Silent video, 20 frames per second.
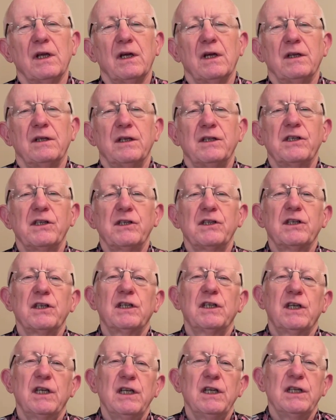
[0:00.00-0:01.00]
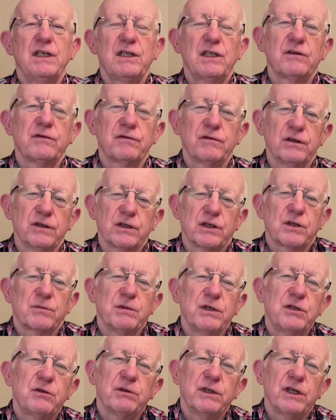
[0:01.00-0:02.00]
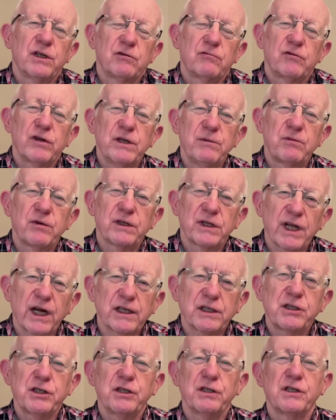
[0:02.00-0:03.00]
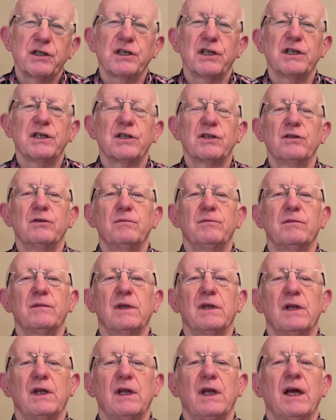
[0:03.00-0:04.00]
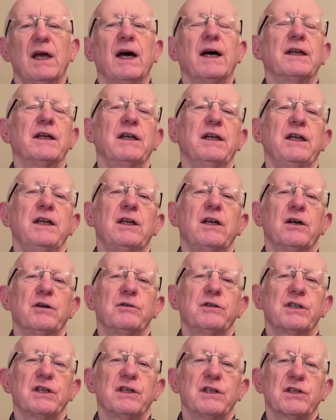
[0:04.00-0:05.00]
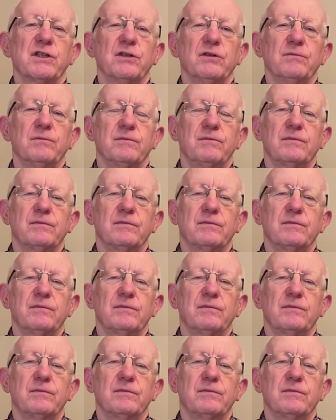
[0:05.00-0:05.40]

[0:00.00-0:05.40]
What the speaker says: This is the key difference between a reproduction system and an ecosystem.